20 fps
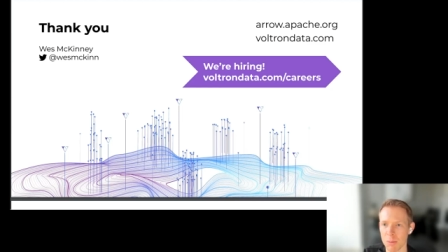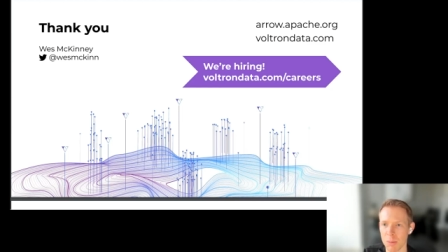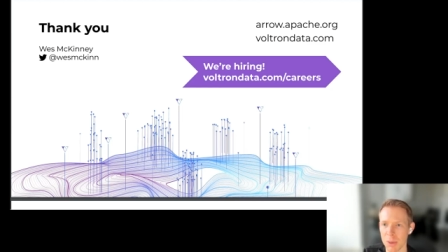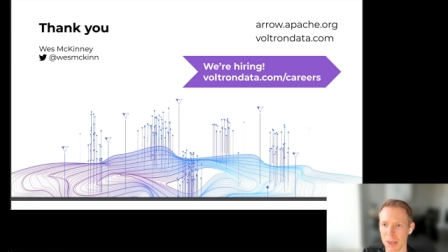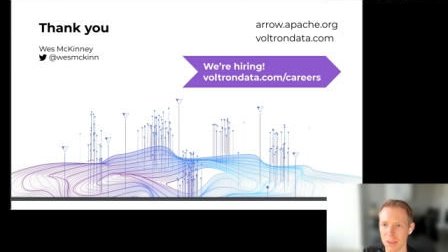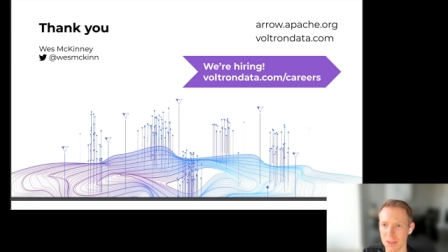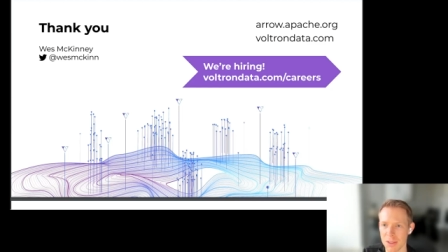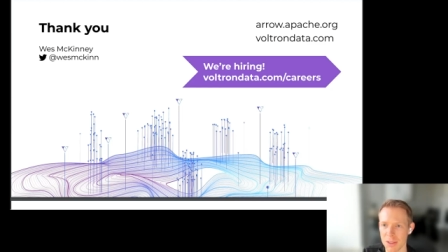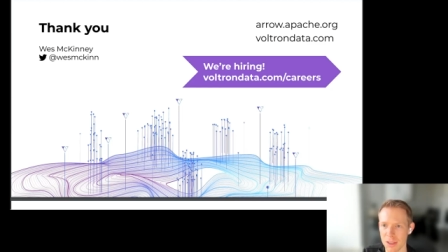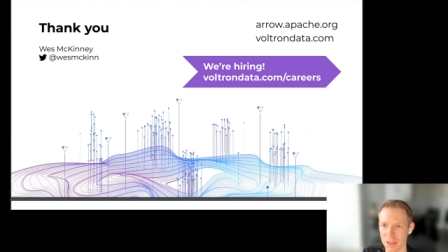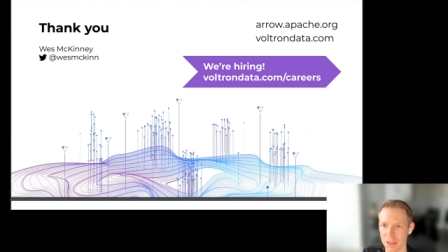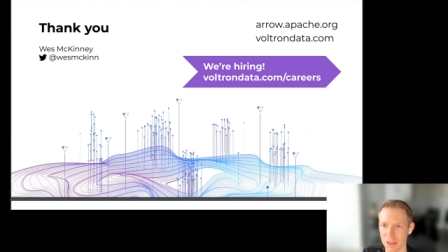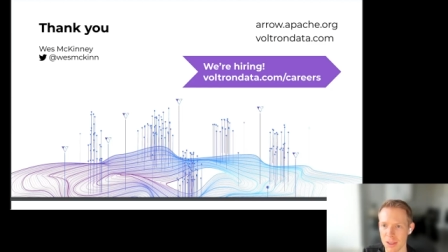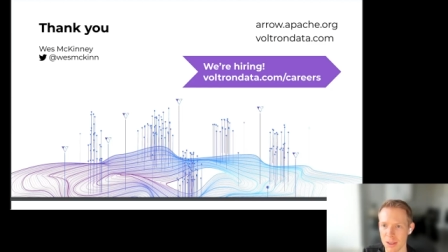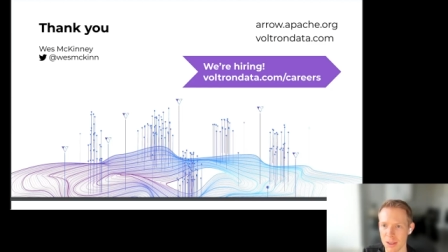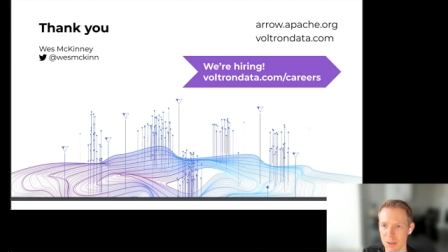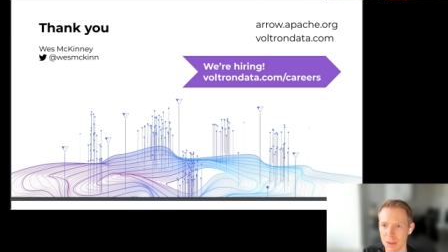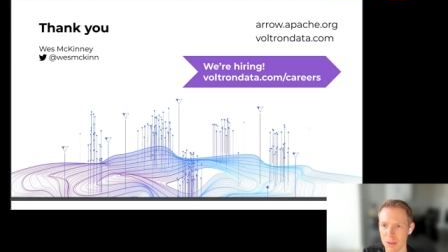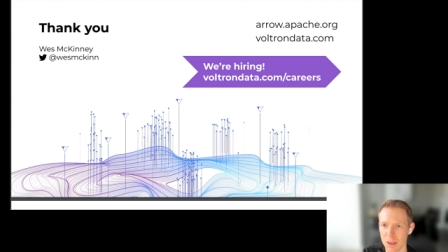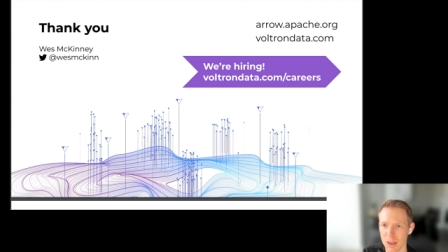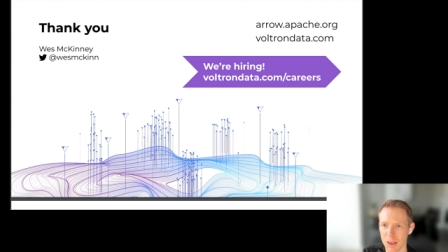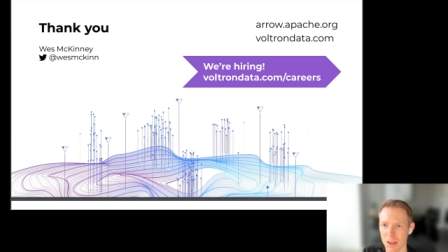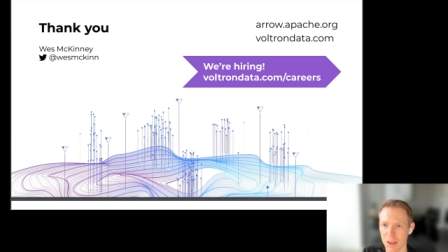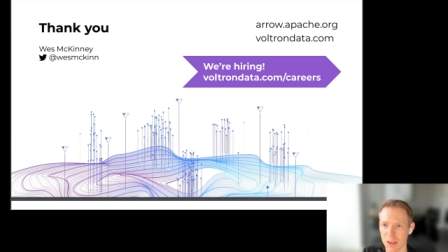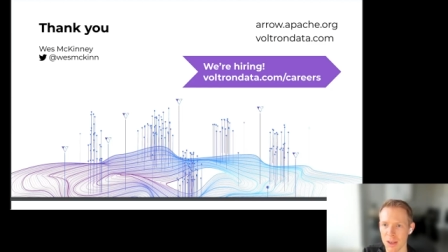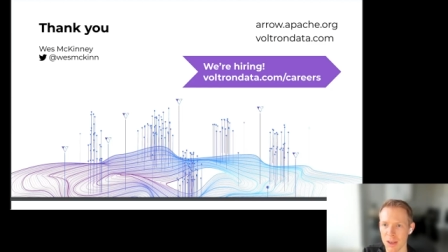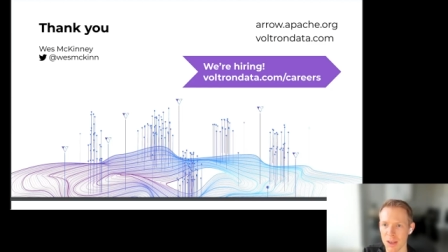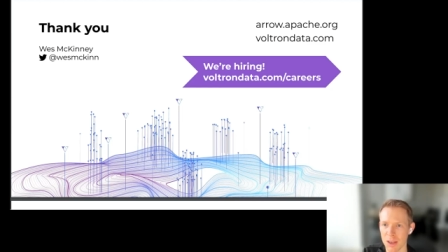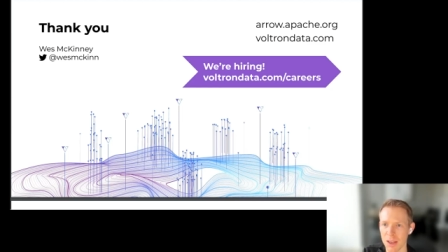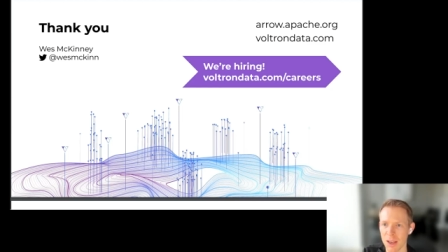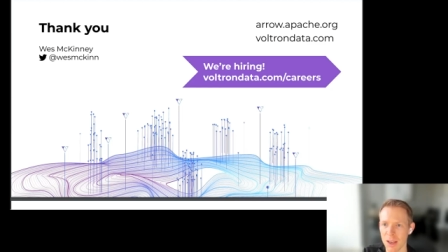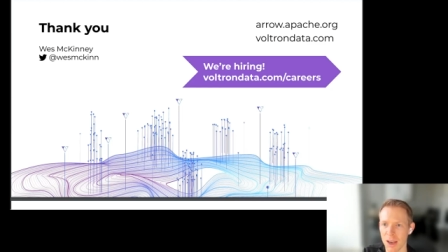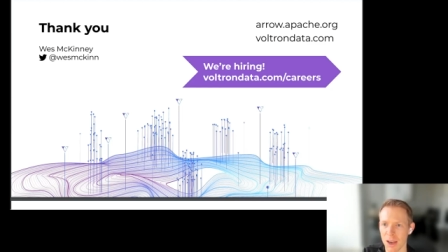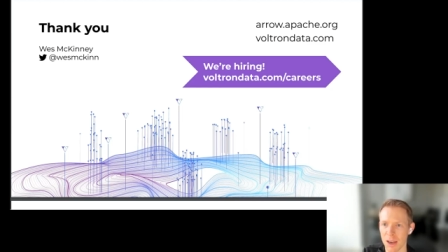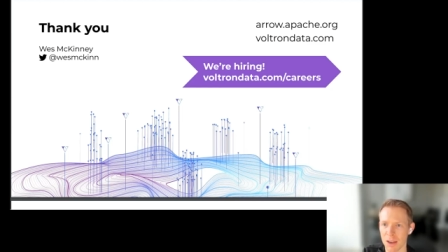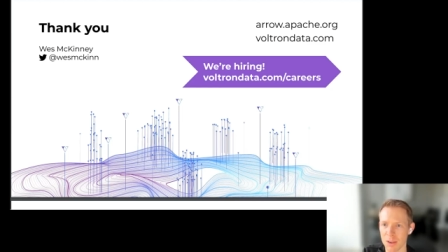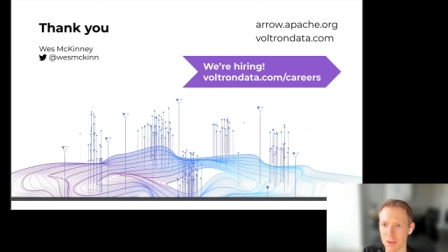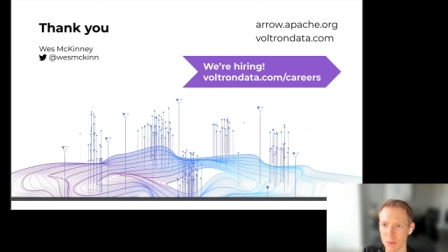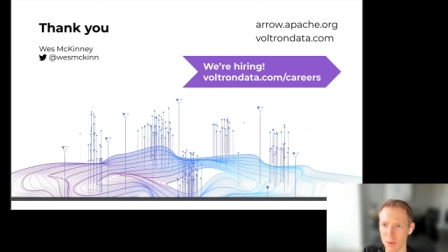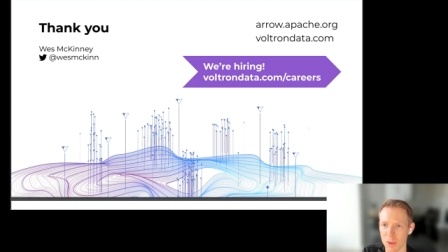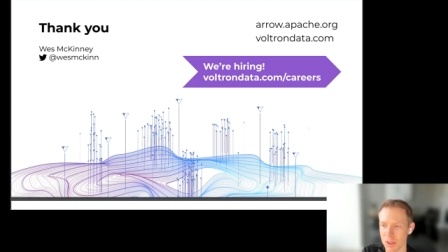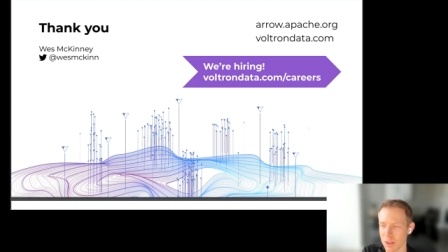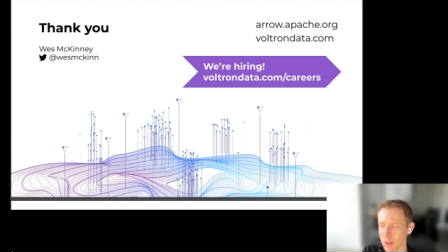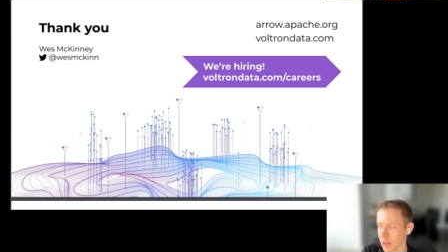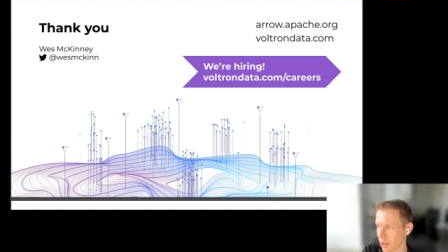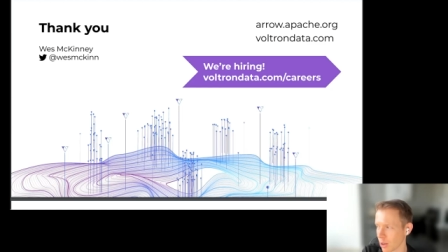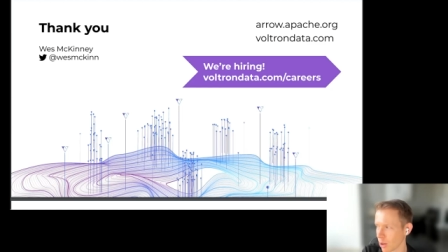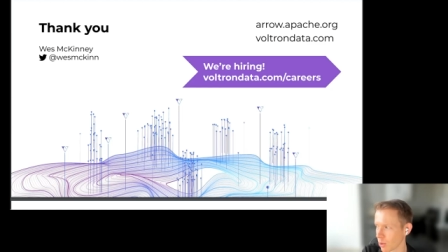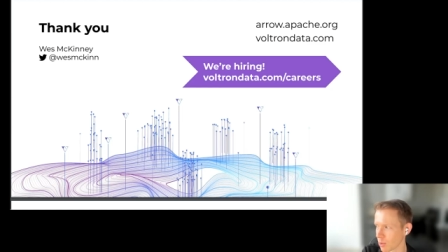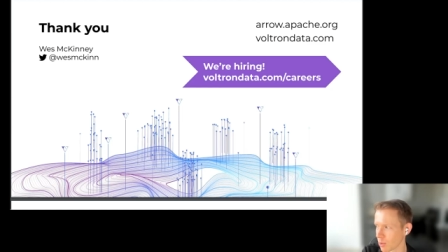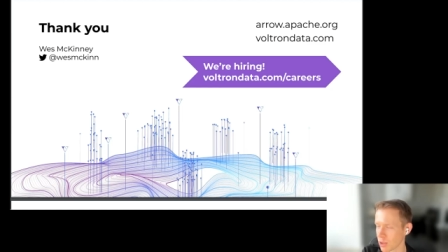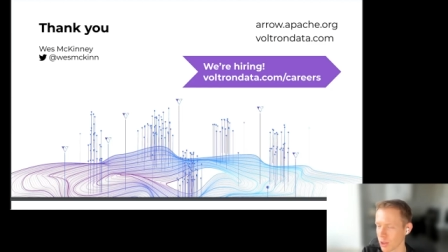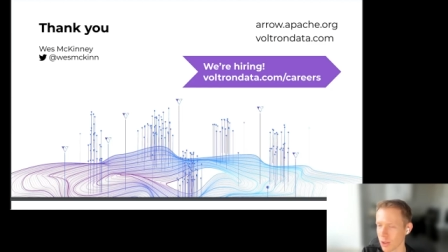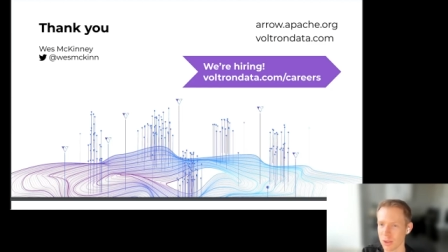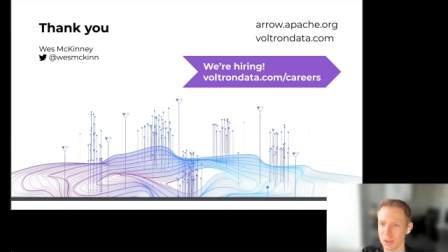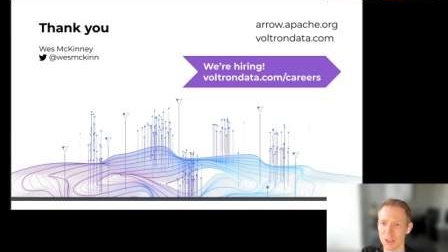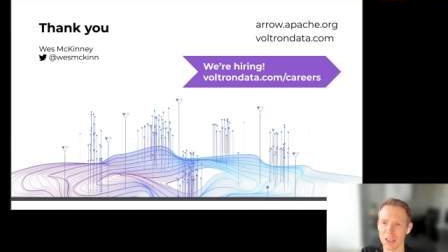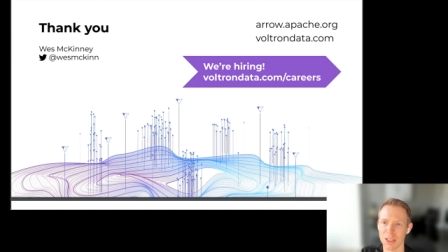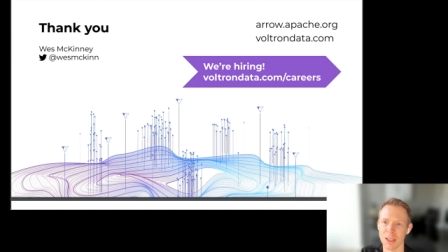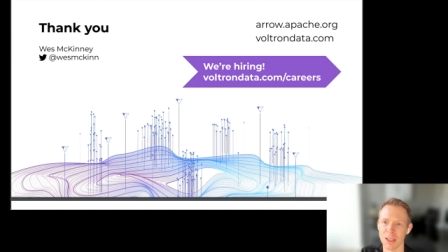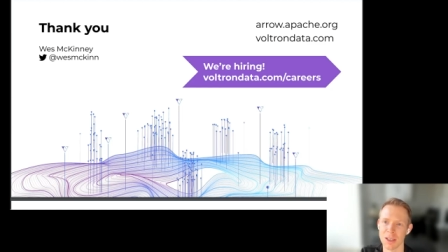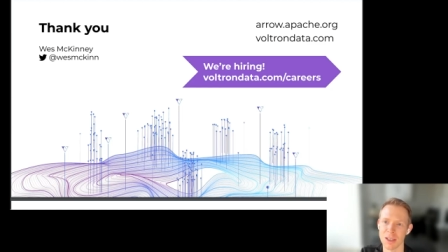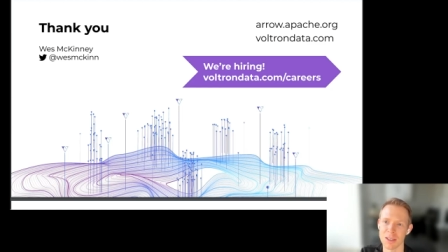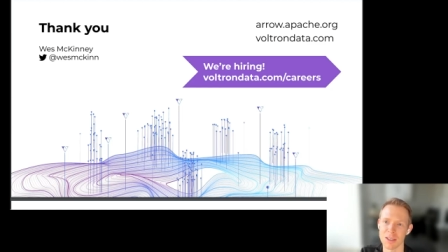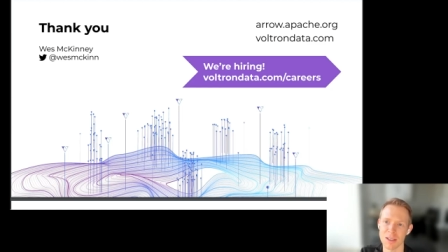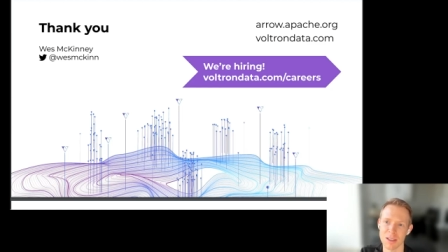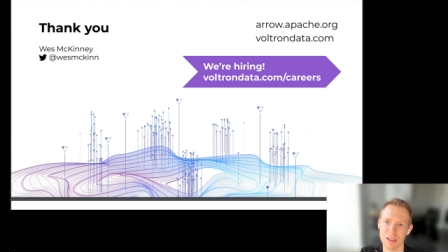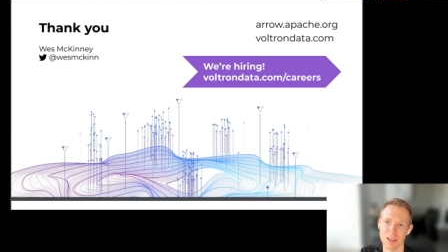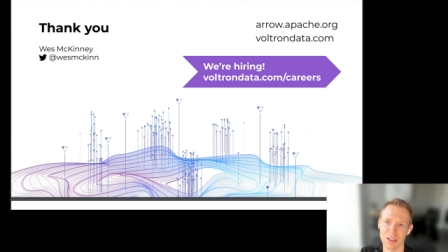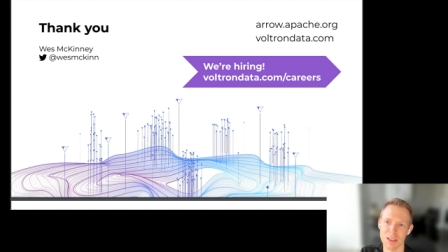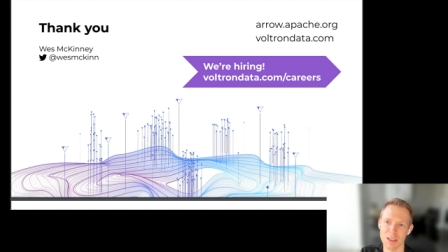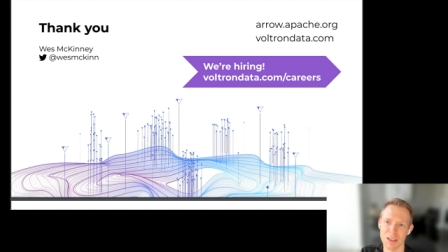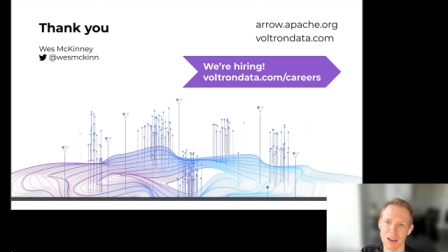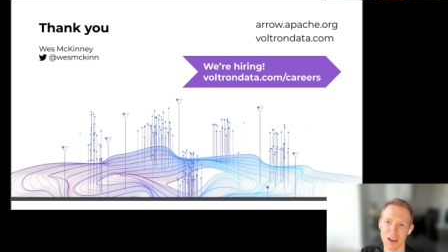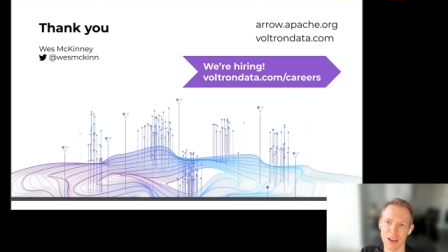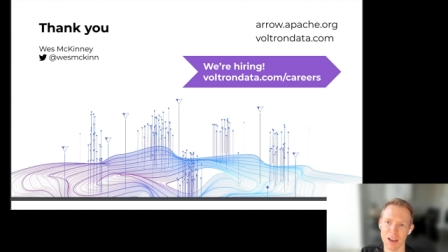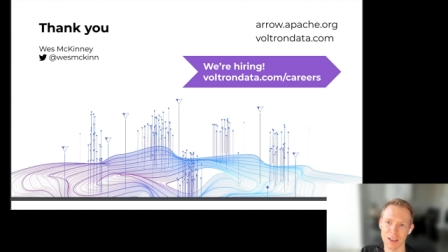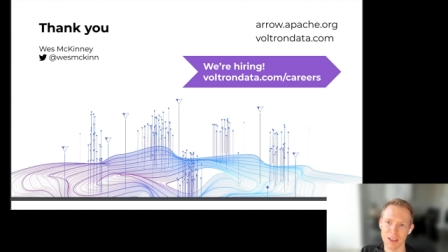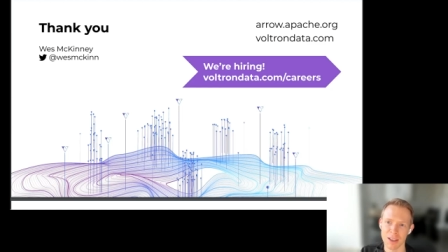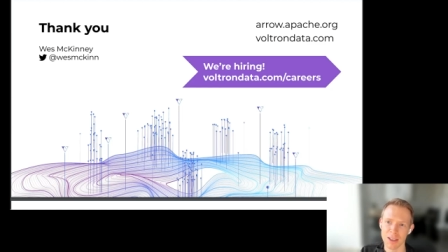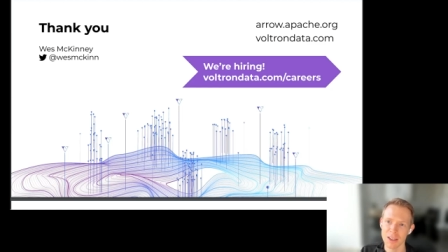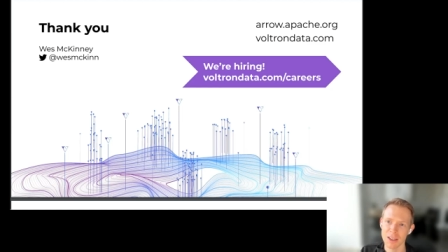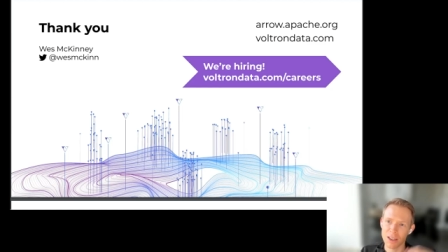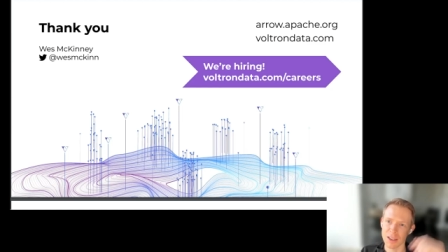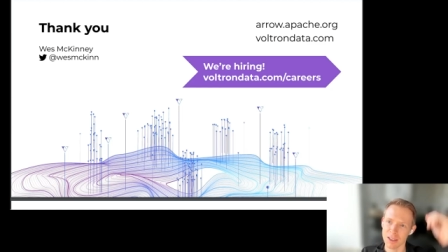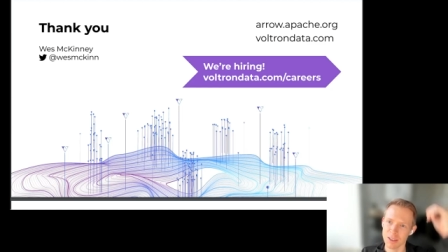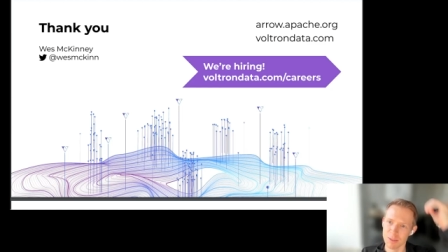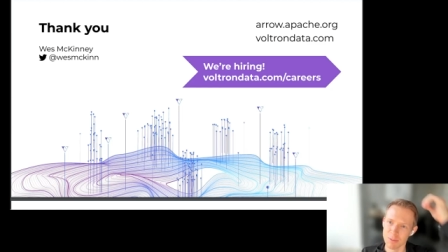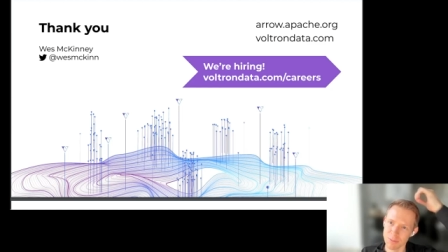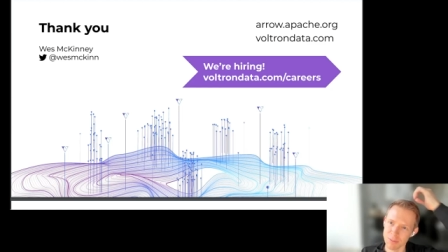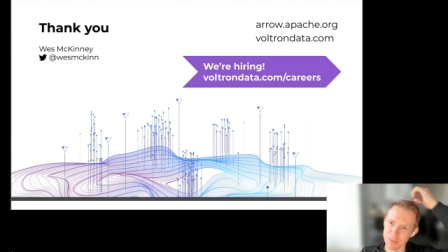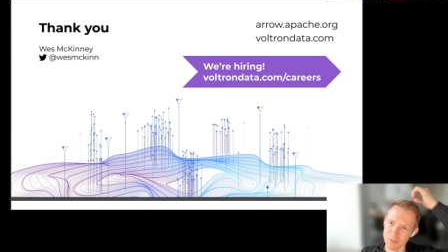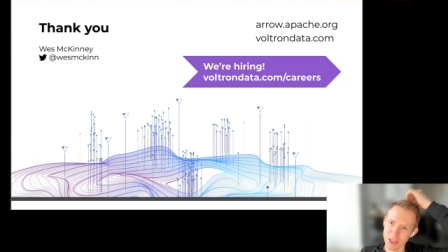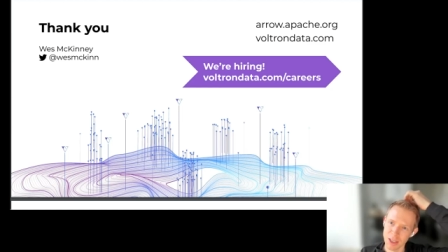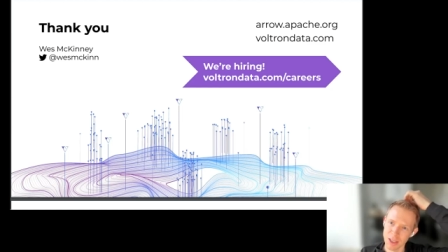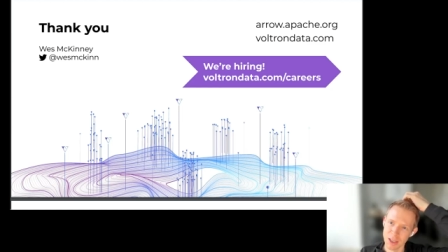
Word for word: But uh, yeah, we you know certainly it's it's not like um,